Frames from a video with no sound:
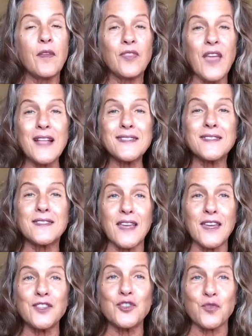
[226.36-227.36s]
That's
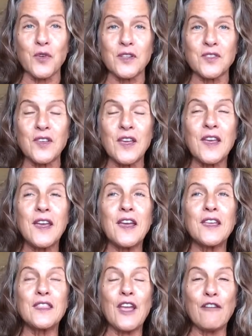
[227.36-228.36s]
dangerous.
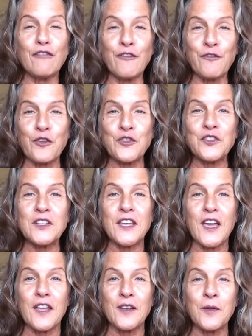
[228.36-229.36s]
And that refers
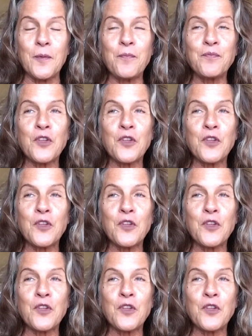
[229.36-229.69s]
again